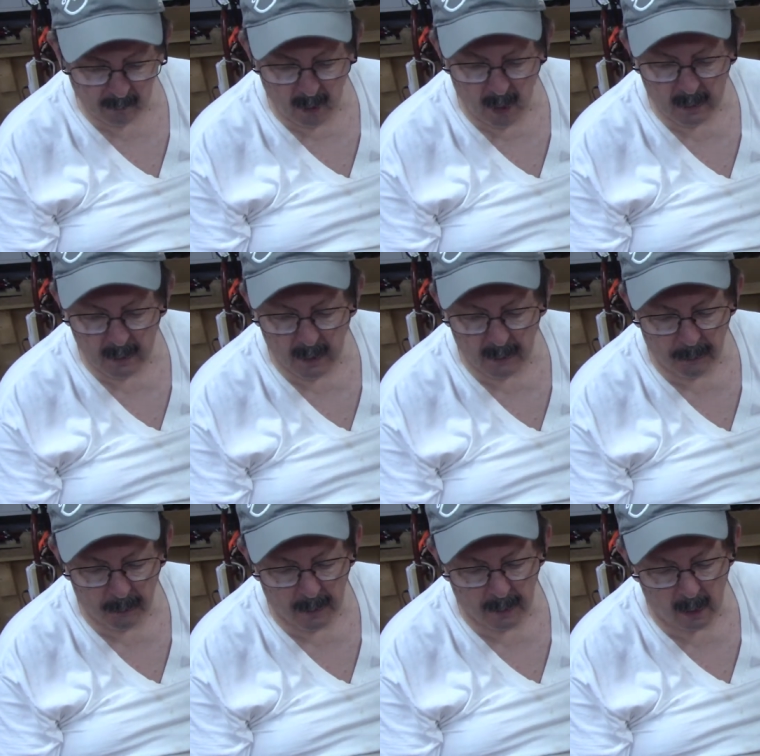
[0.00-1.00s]
of Loctite
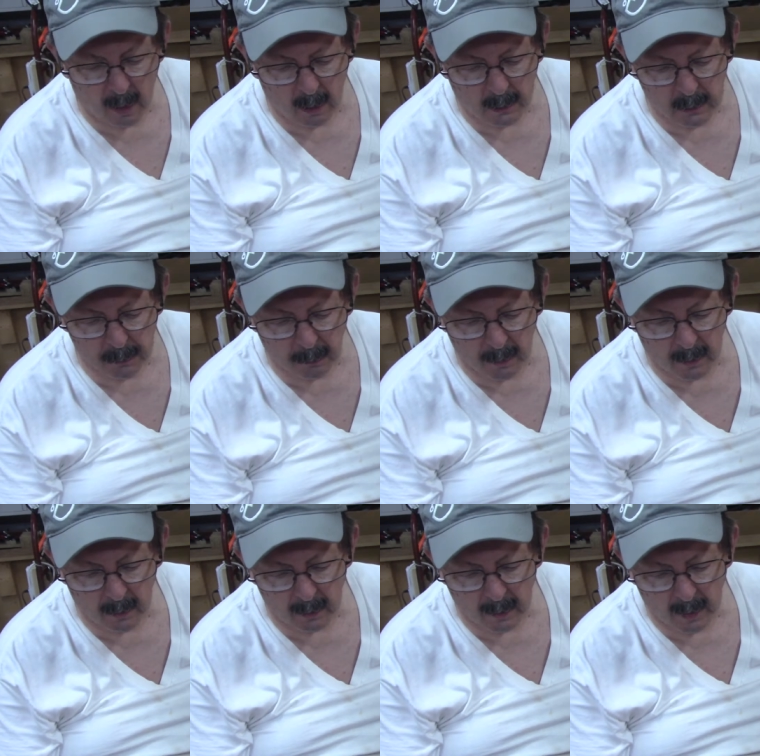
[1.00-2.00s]
thread lock and
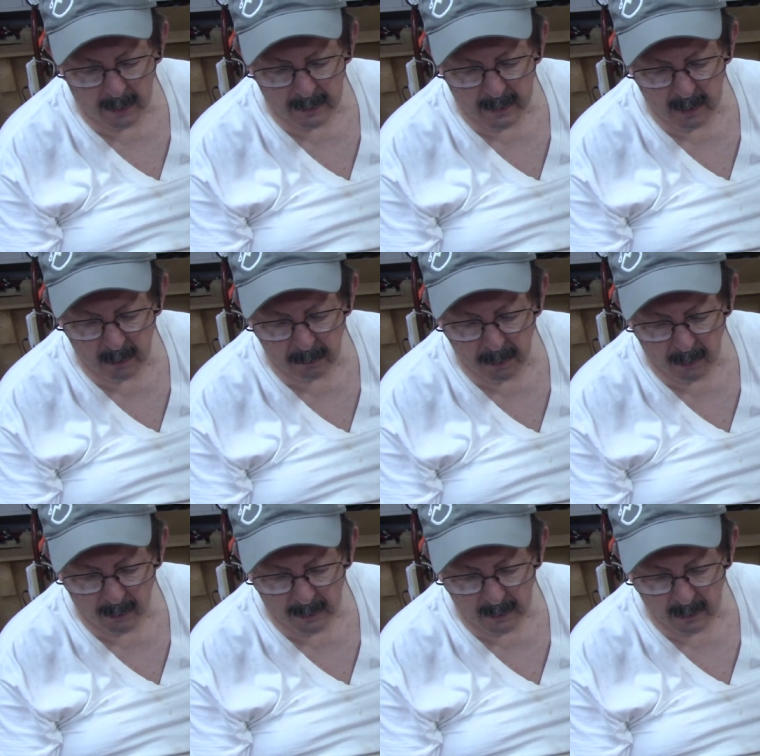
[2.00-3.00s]
spread on ID of
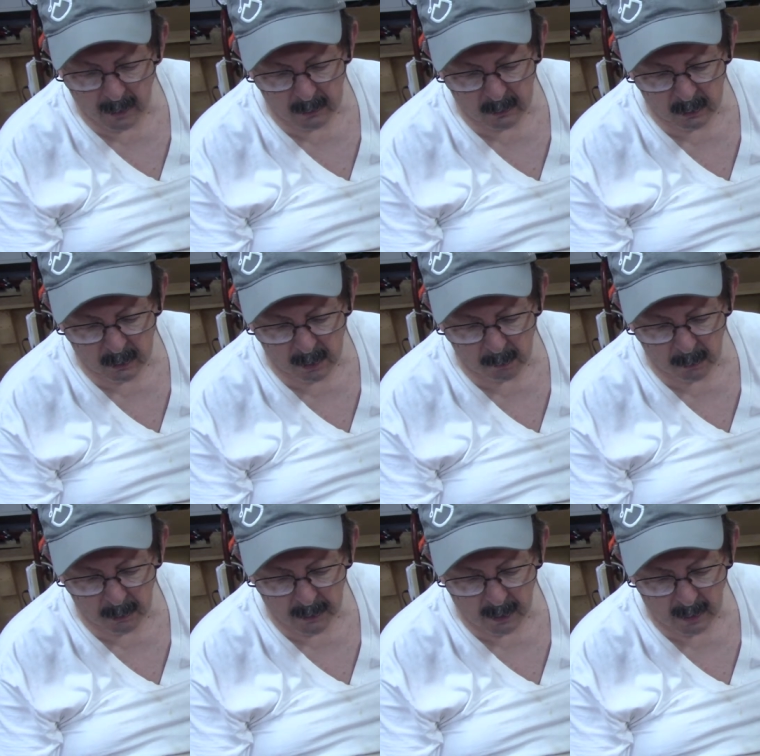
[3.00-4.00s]
bearing and nuts.
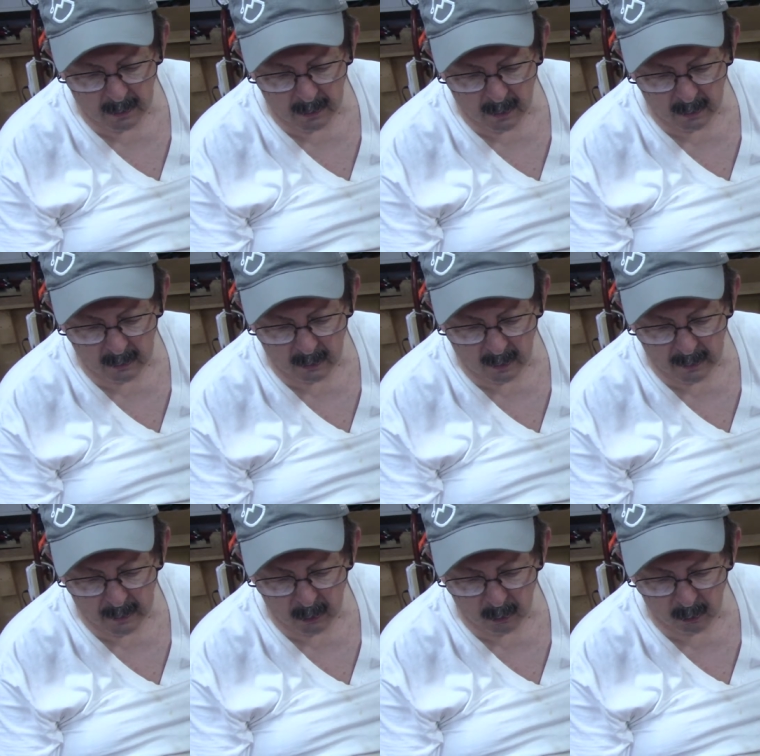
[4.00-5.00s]
Assemble and tighten nuts.
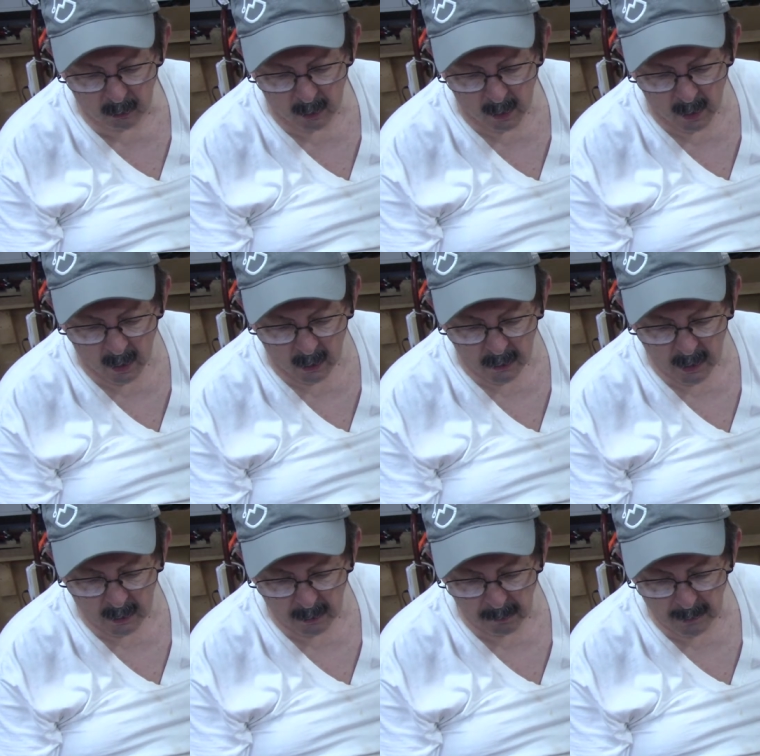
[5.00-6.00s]
Let cure.
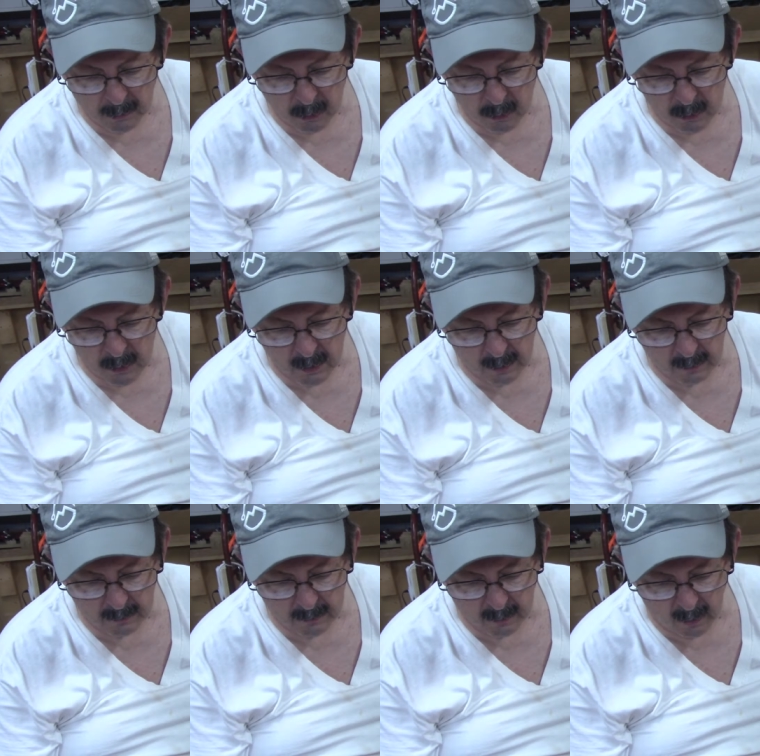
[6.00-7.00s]
Check to make sure
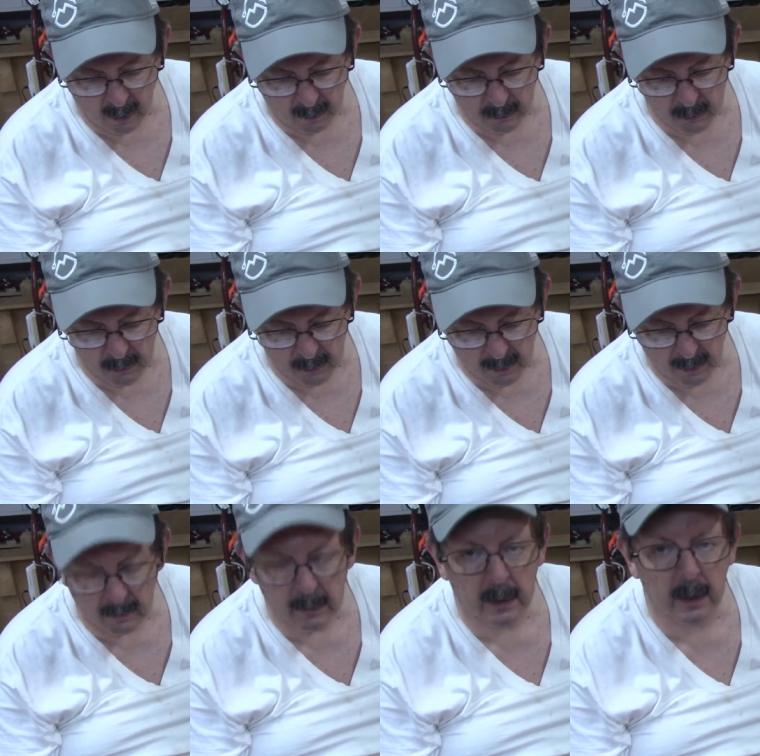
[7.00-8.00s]
sealant did not ooze
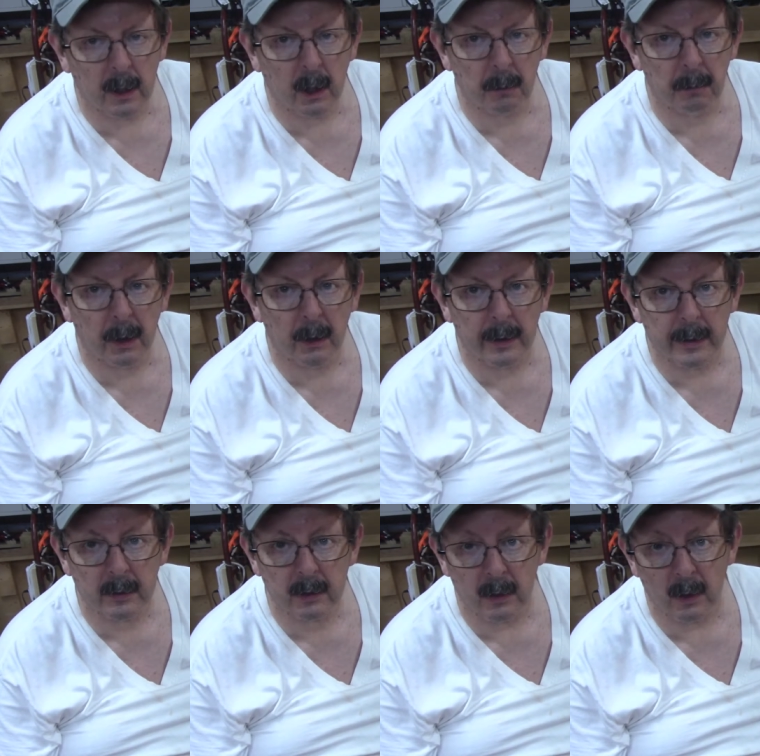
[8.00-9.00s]
out and get on
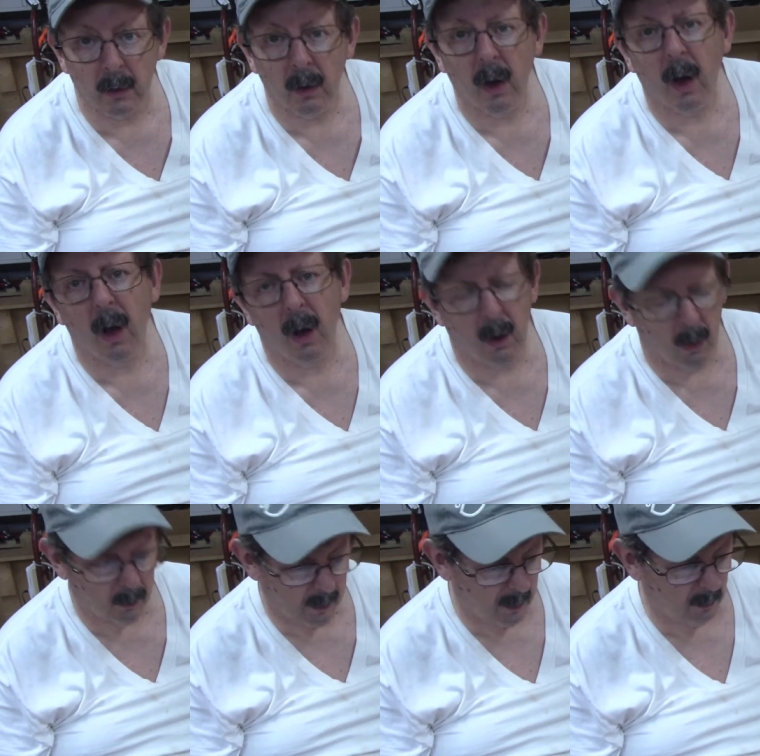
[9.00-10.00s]
bearing seal.
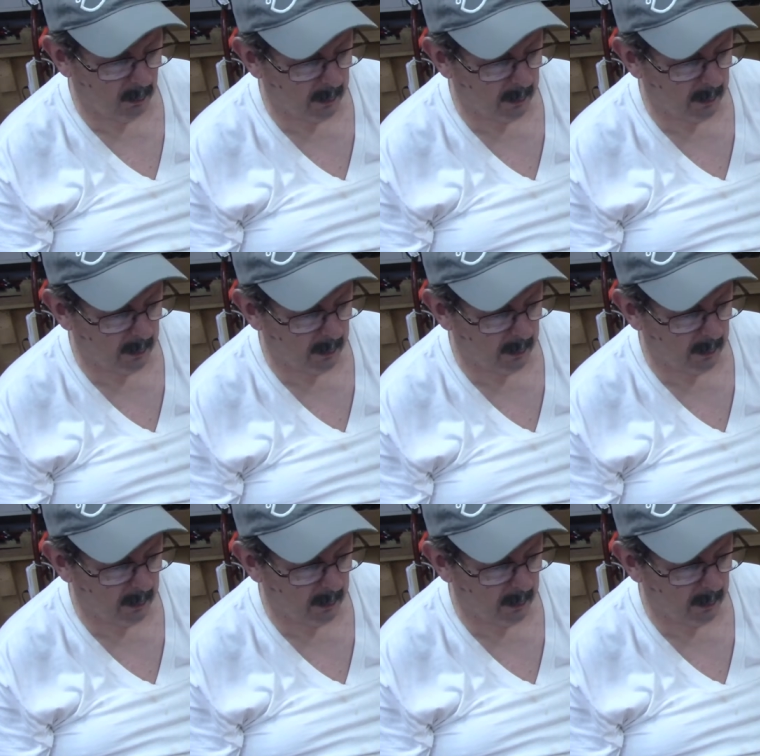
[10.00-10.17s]
Oh yeah,